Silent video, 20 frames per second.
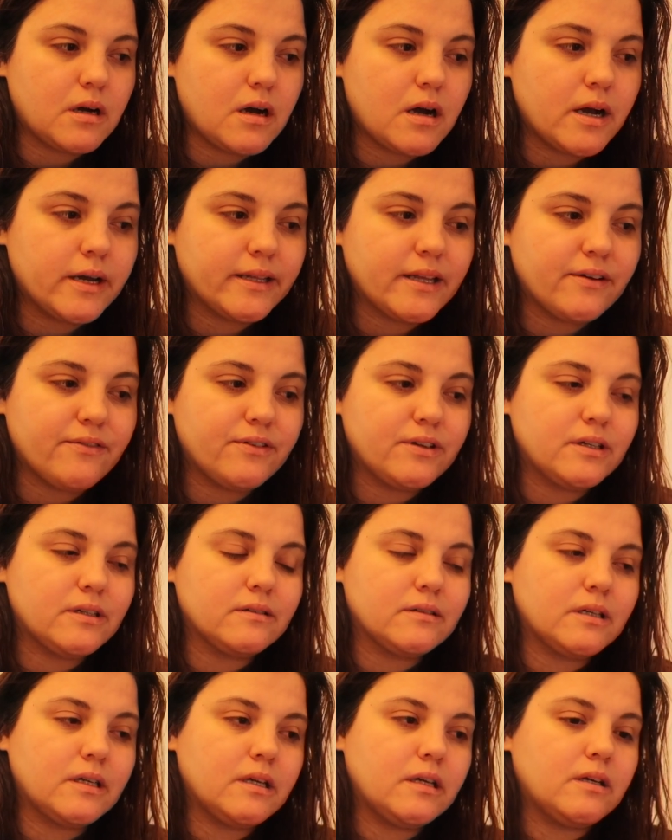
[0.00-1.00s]
I
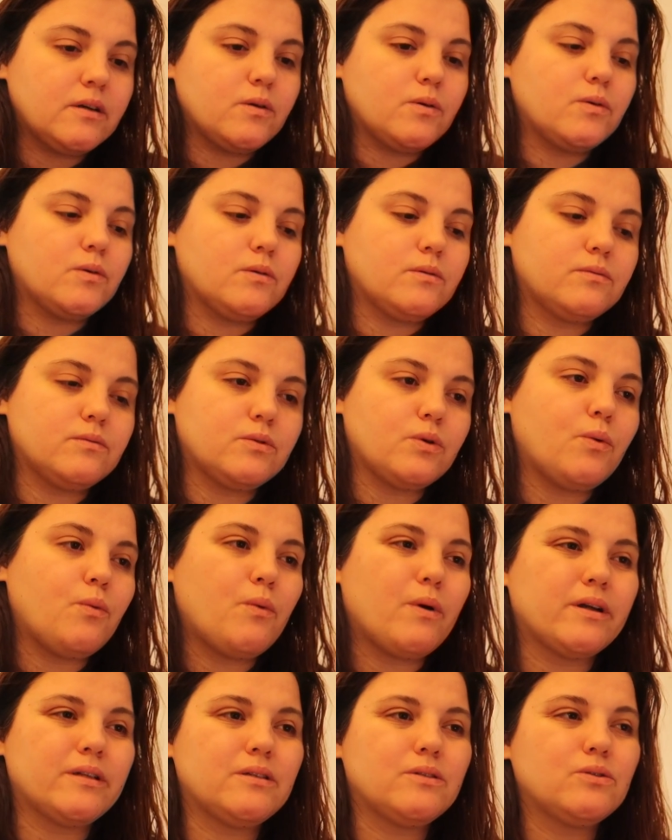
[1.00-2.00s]
definitely don't
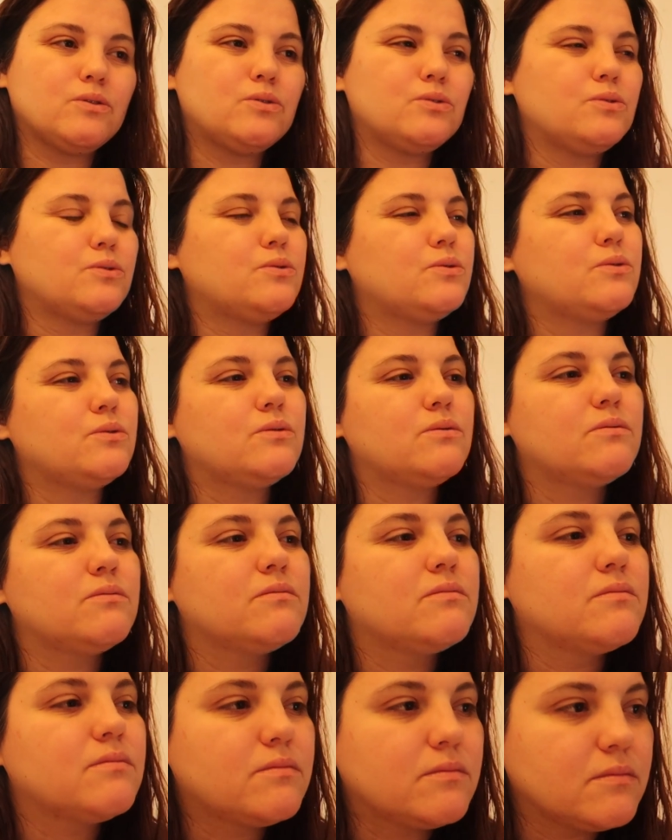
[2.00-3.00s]
want to do
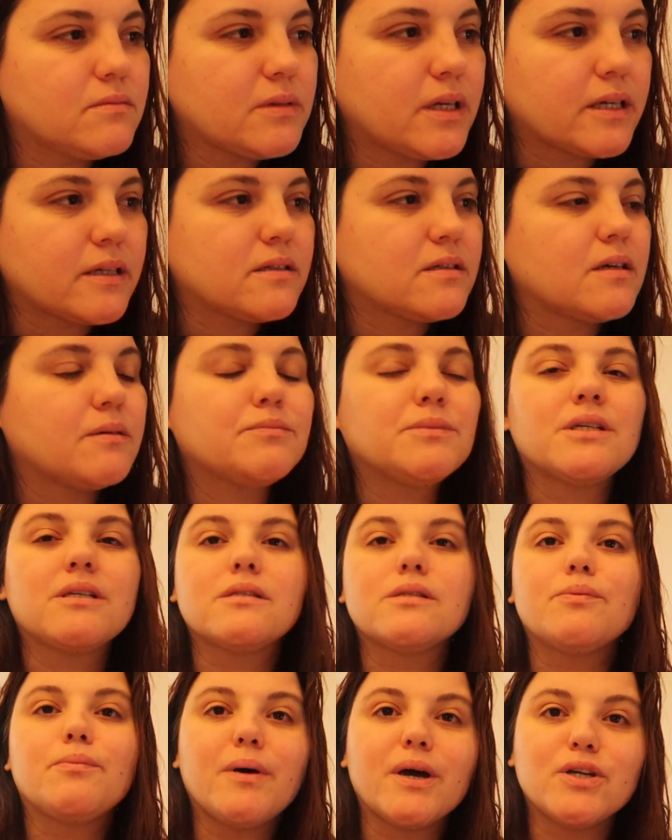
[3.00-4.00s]
like something
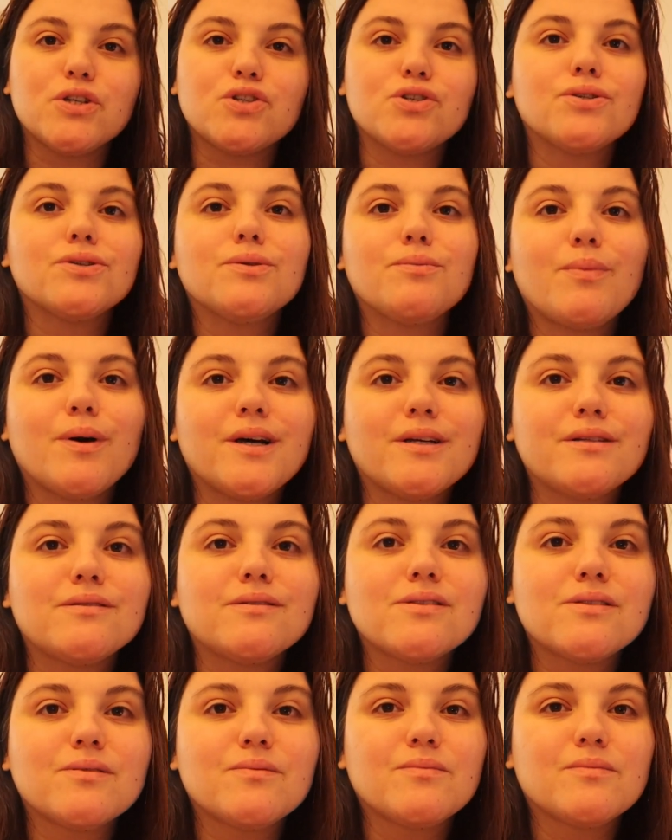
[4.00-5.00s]
special,
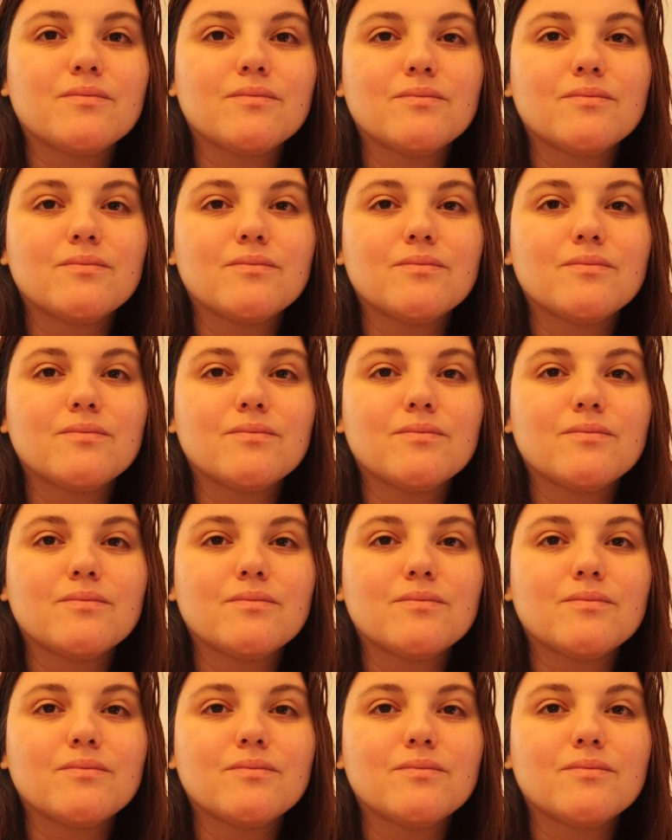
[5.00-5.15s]
but